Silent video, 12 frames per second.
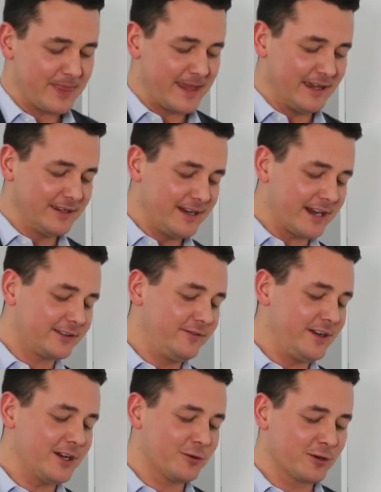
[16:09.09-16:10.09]
In the next
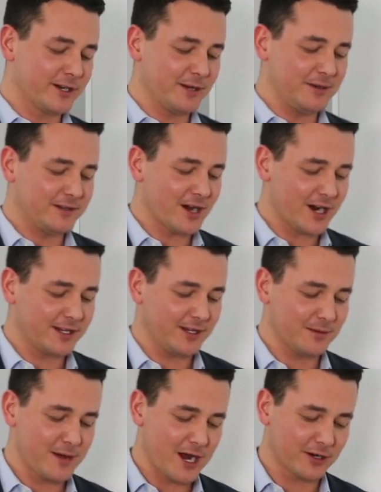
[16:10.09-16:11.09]
video, we're going to be talking
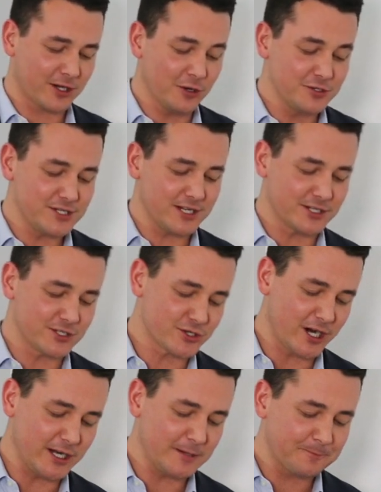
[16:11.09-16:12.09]
about coaching and
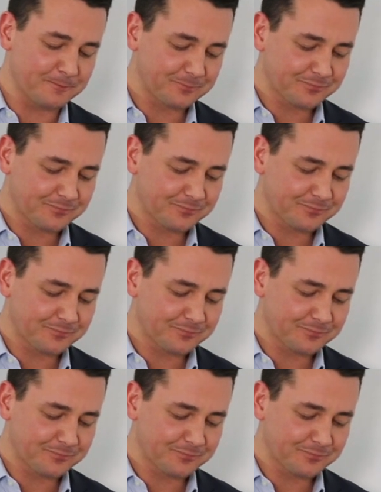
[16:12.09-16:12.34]
training